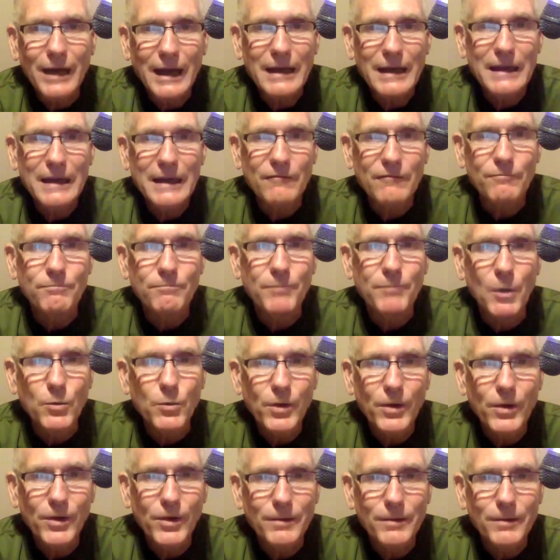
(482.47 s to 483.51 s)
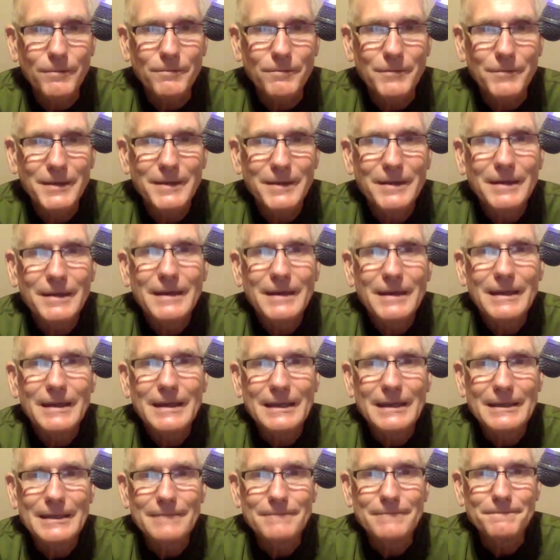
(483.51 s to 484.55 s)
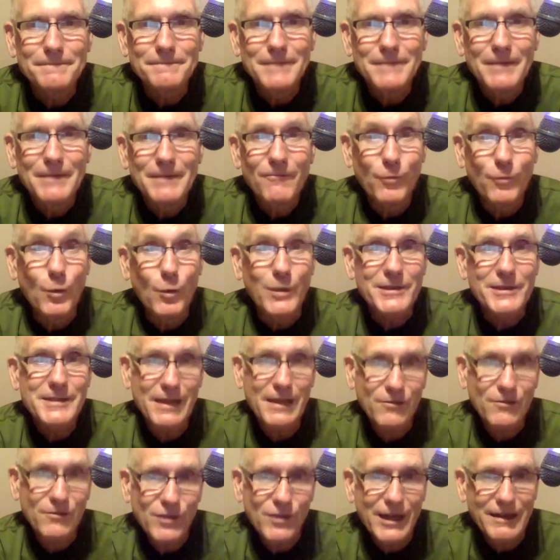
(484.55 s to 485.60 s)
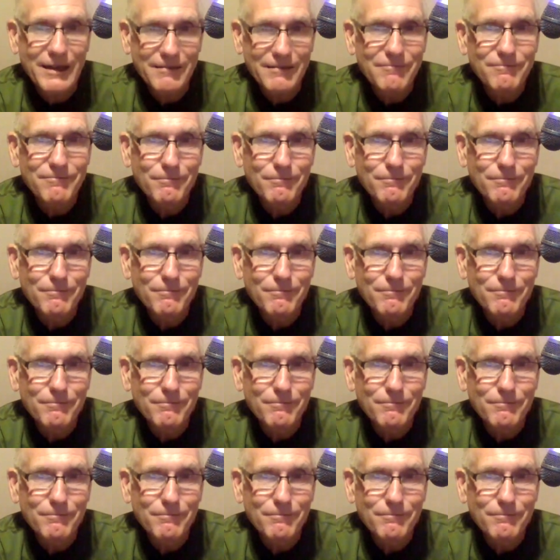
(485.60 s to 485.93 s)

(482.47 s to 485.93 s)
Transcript: I have both of them for safety